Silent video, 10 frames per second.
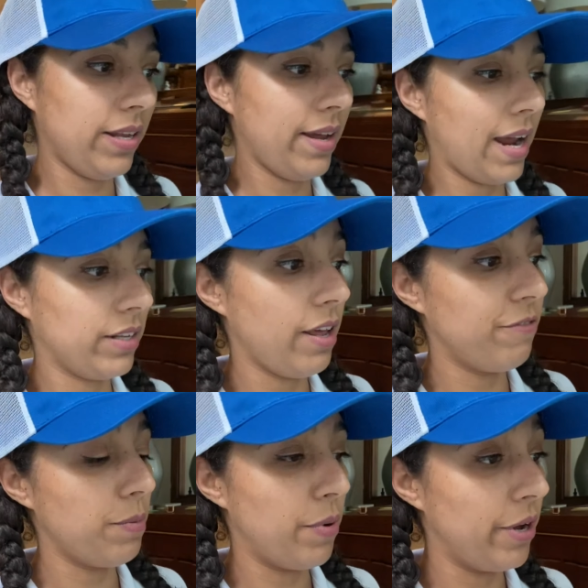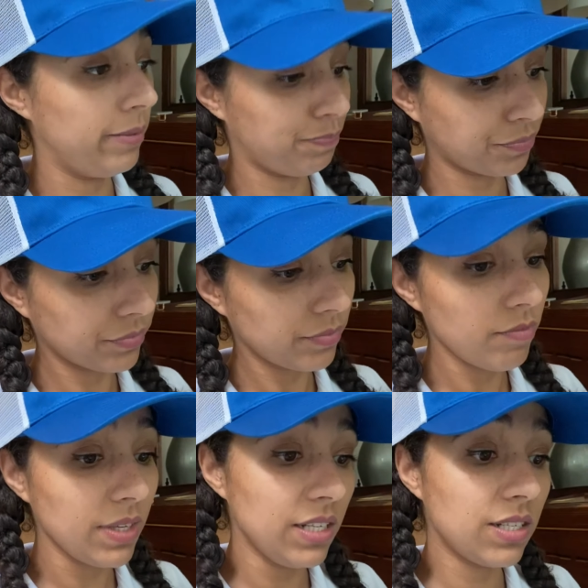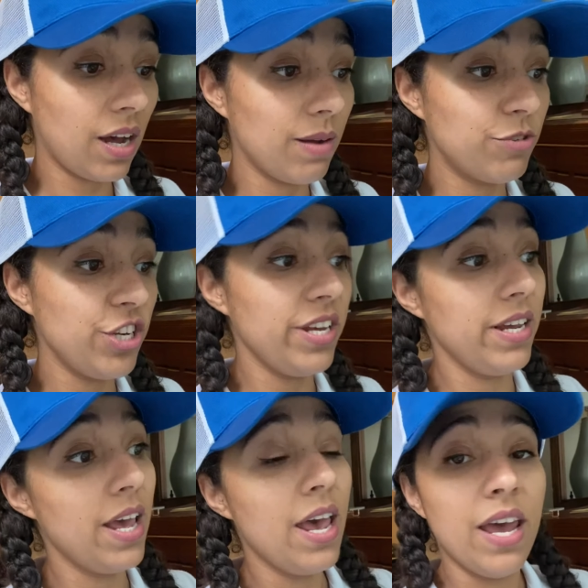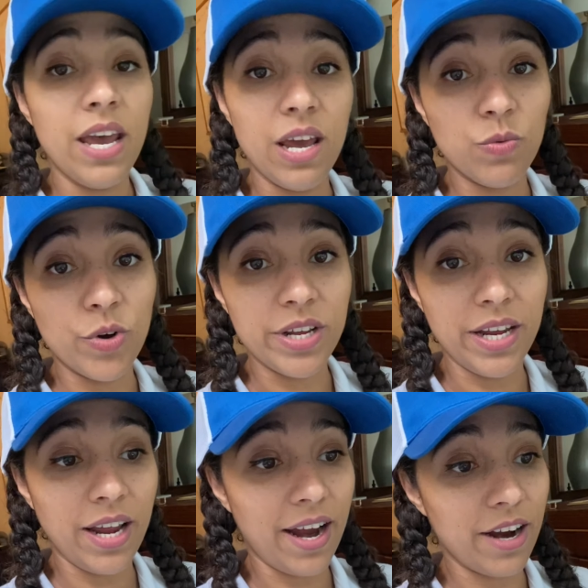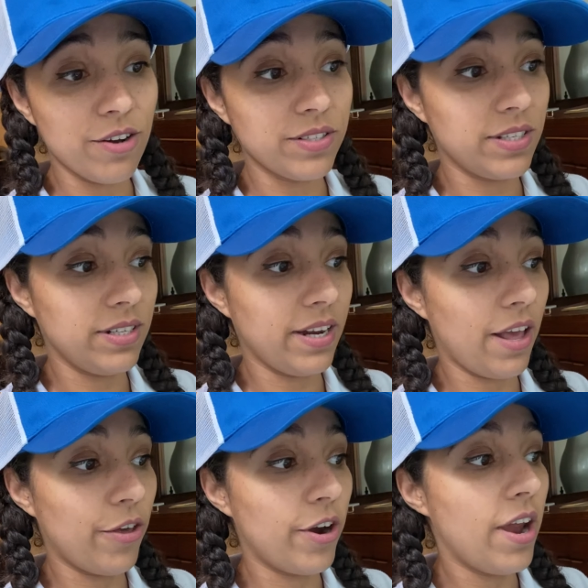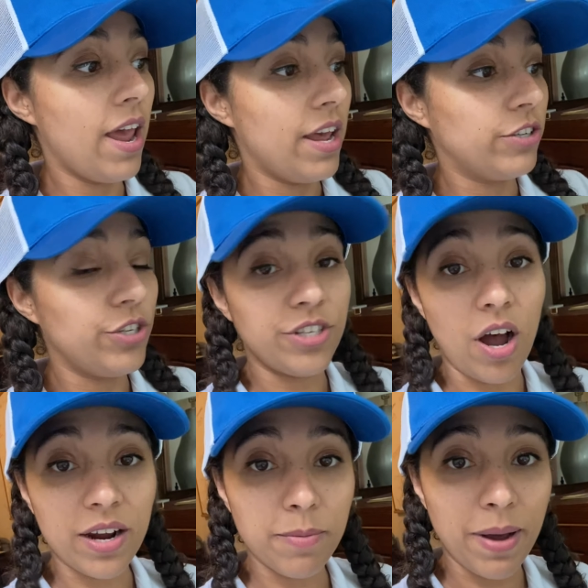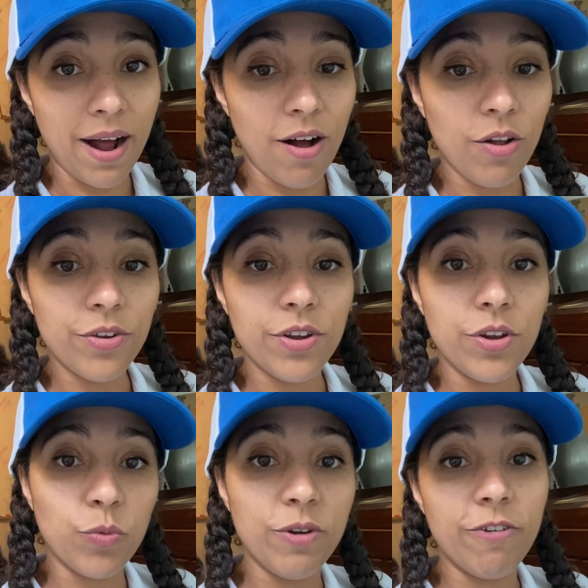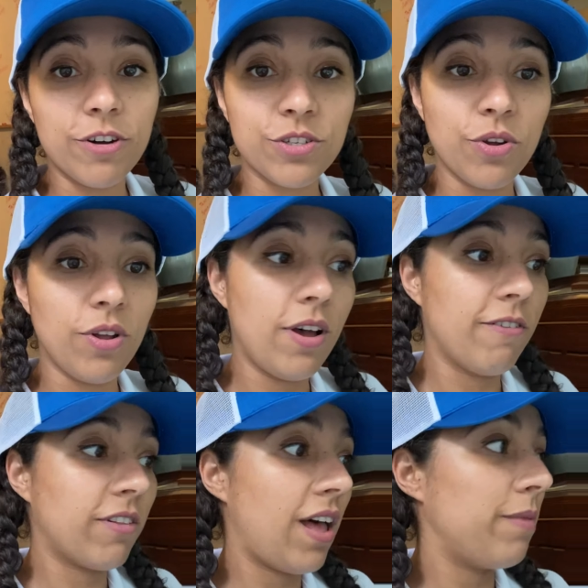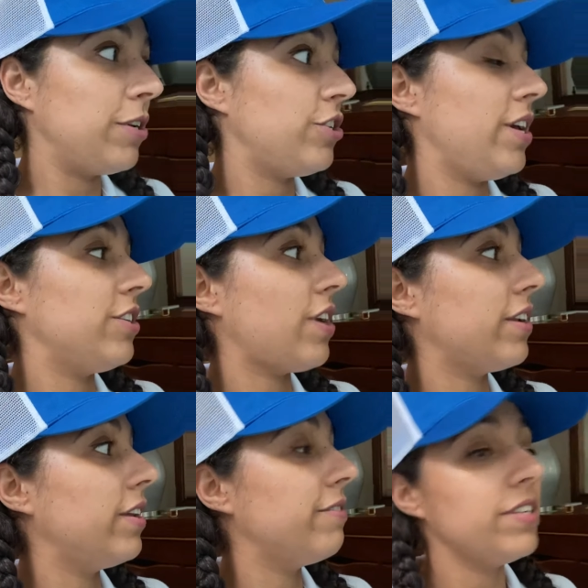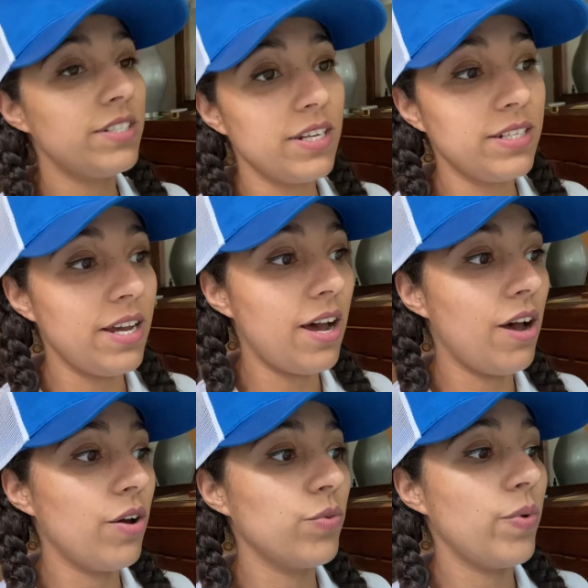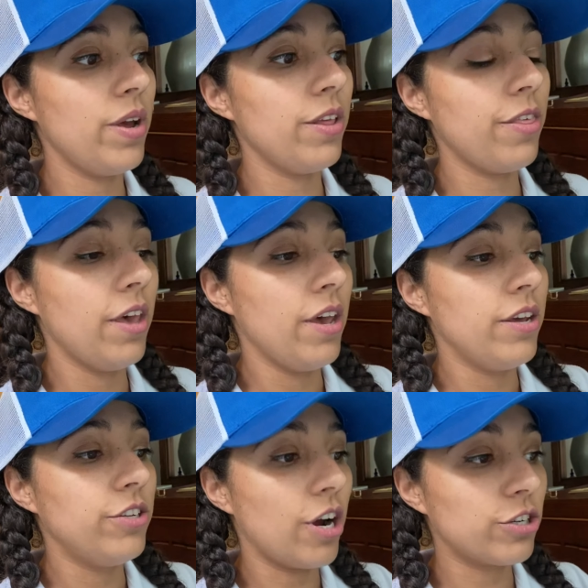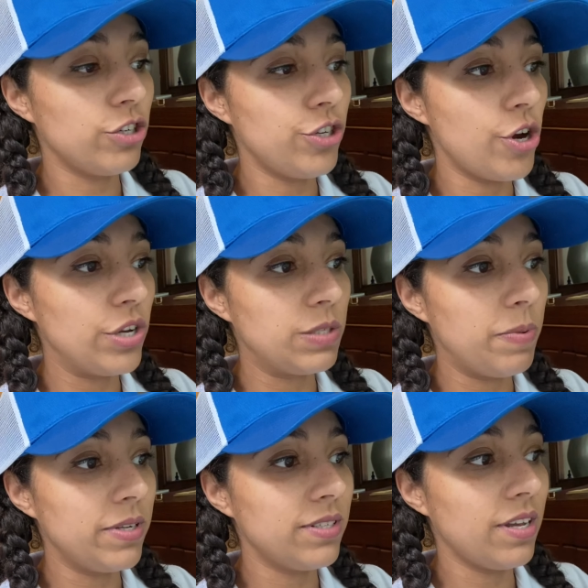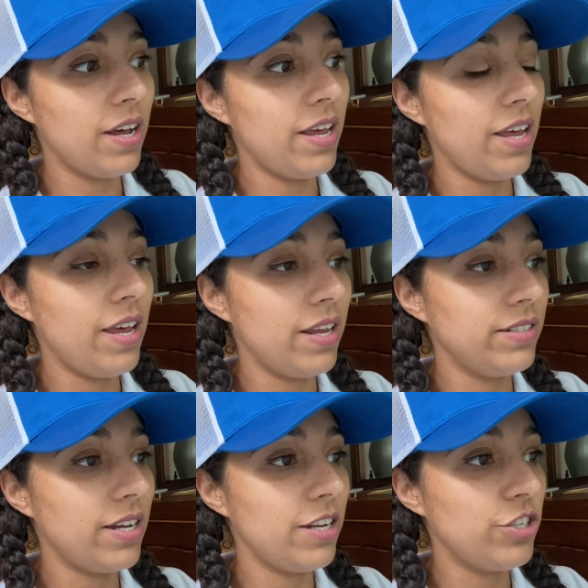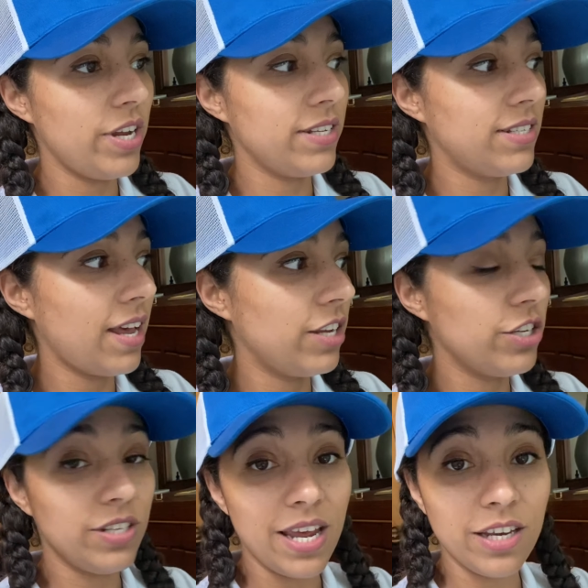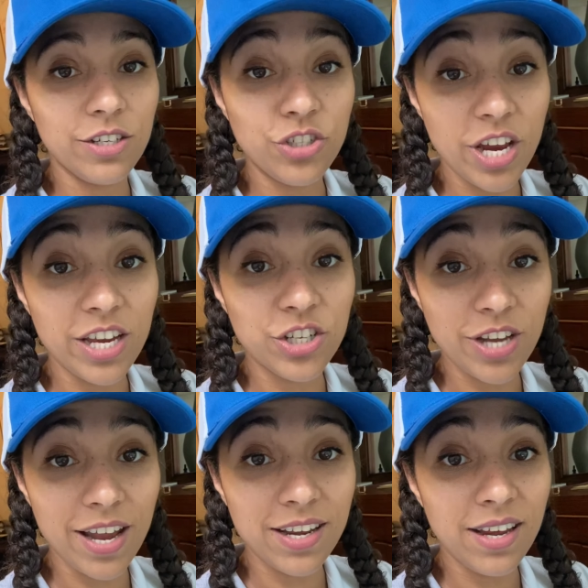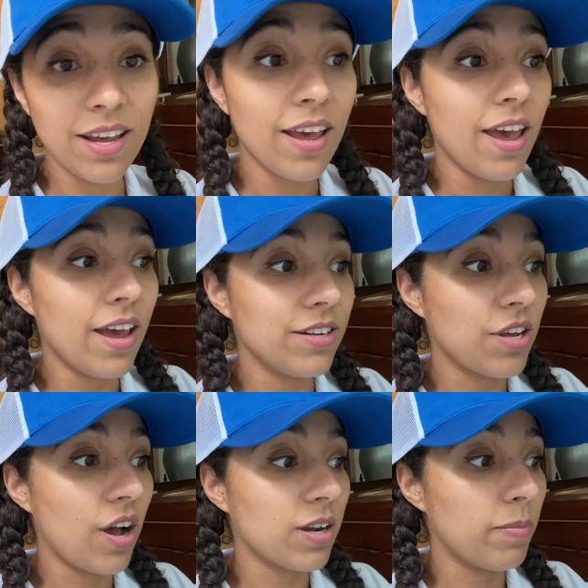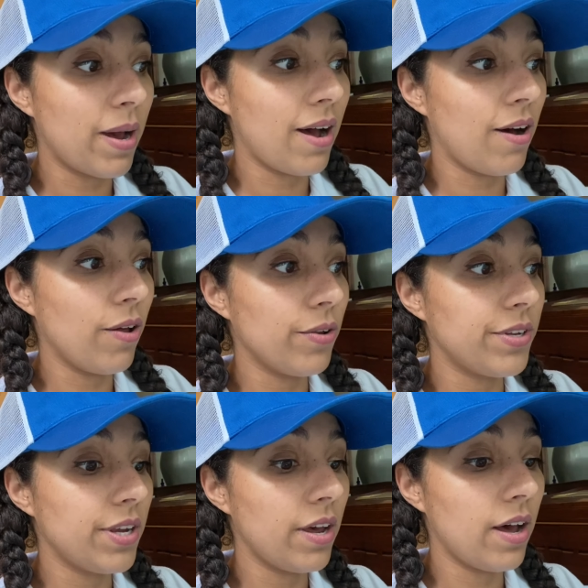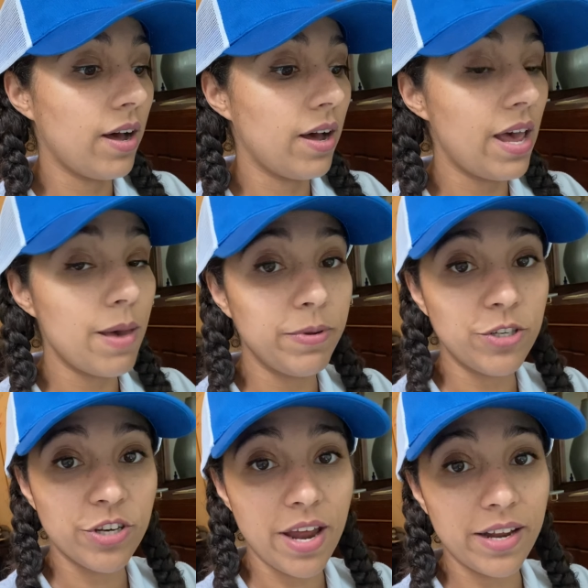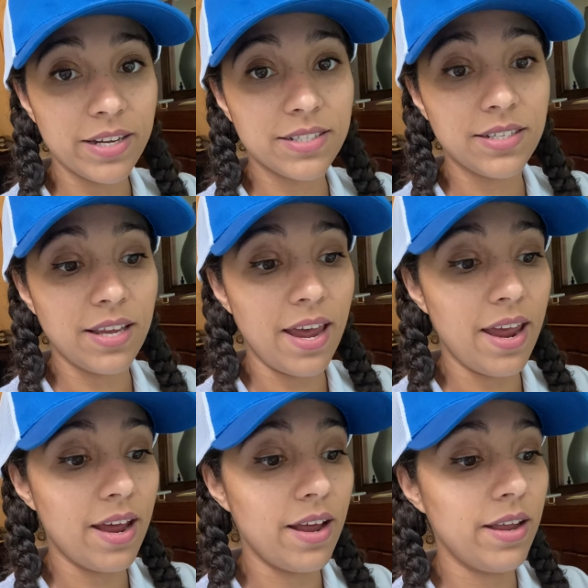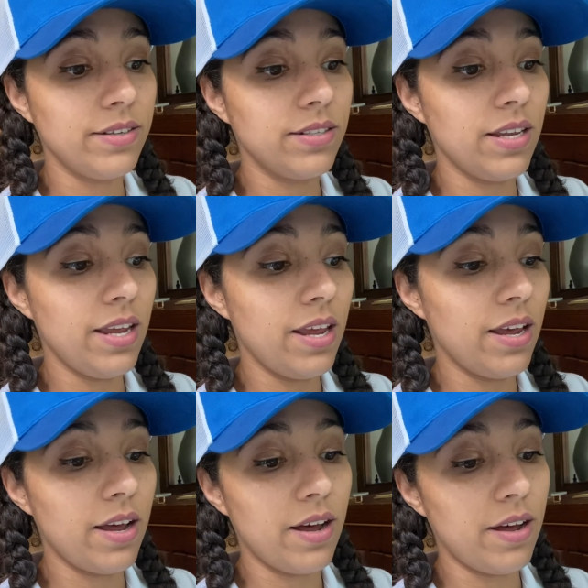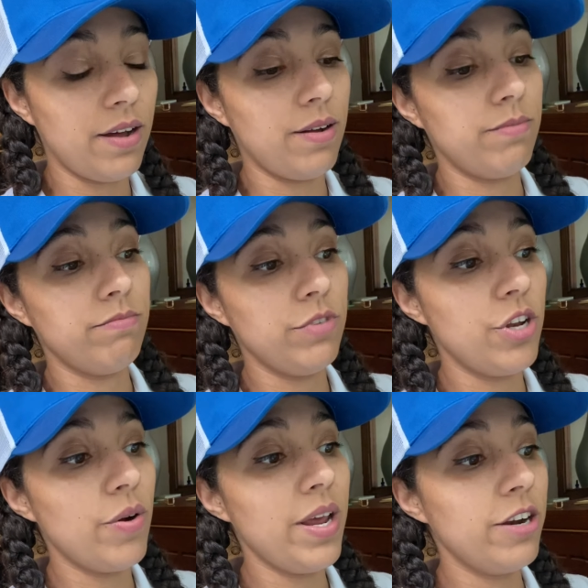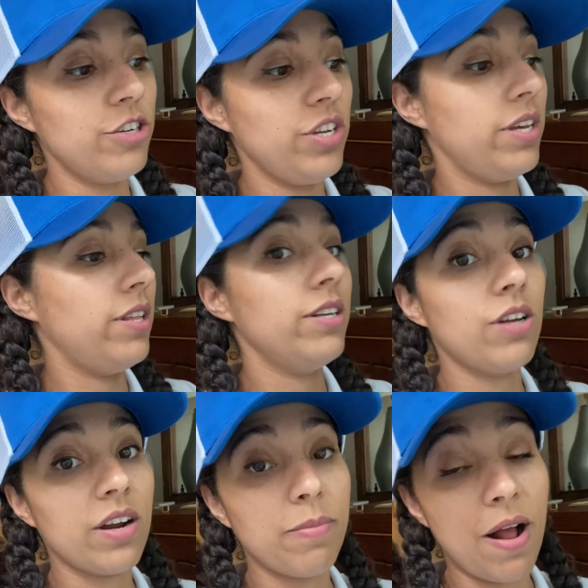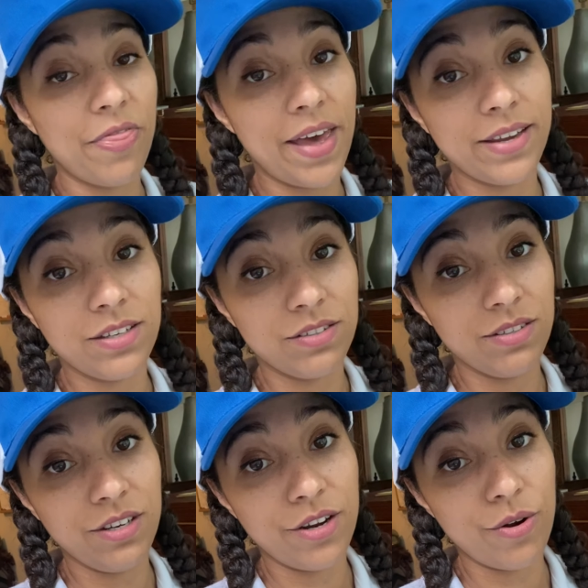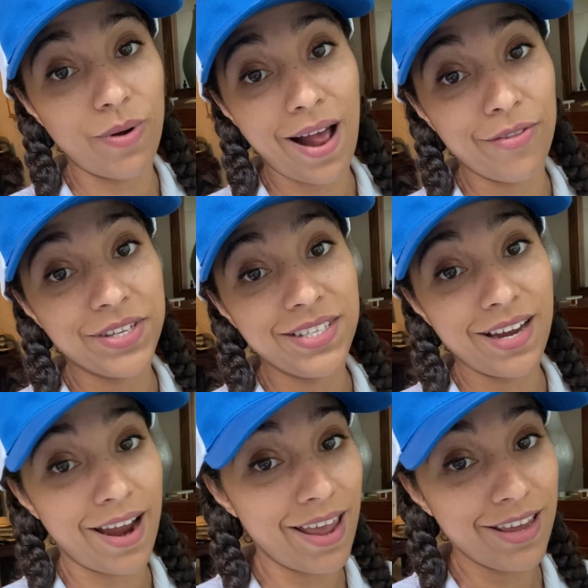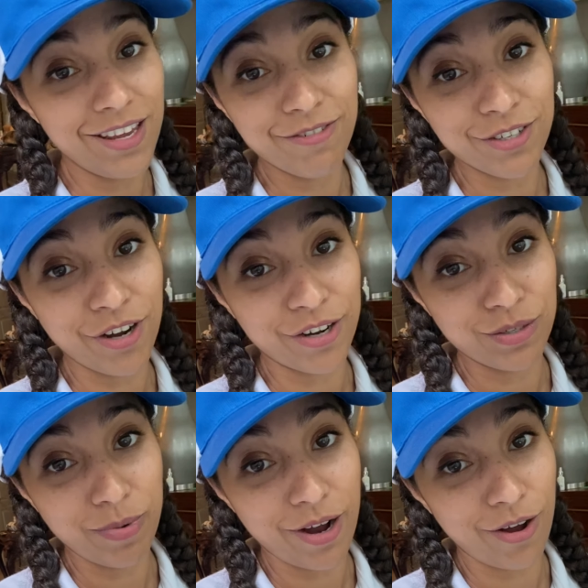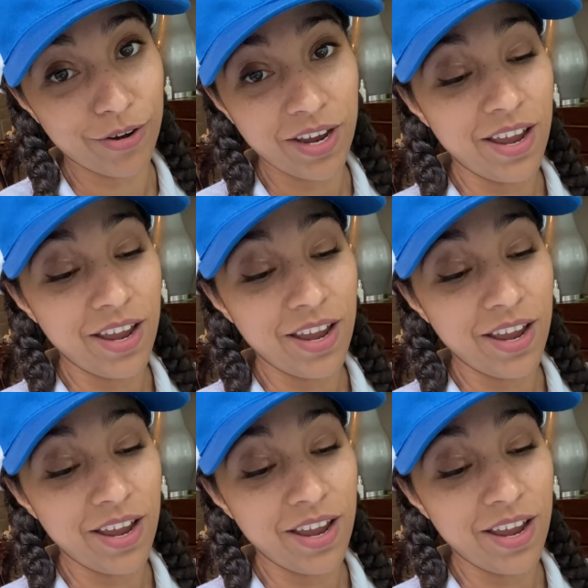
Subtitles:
Like, I'd love to put Tom Chi and Woody Harrelson together to talk about reversal of climate change. I'd love to sit down with Dr. Joe Dispenza and Jay Shetty and talk about epigenetics and energy, and then talk about that, how the CIA even talked about